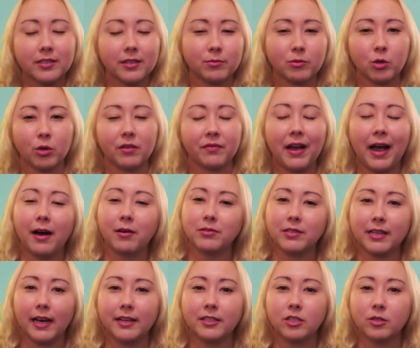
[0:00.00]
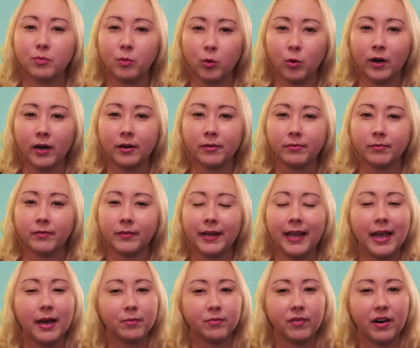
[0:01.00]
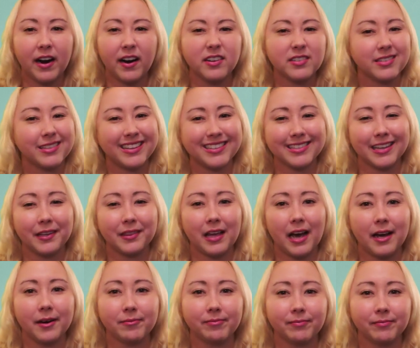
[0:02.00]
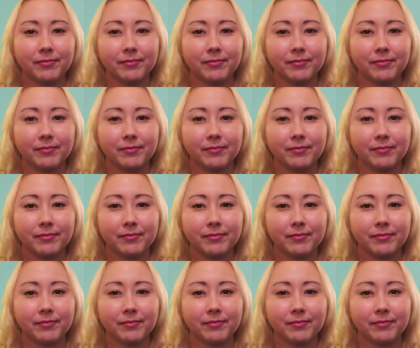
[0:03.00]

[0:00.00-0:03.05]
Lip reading: some sort of outside sport, campfires, things like that.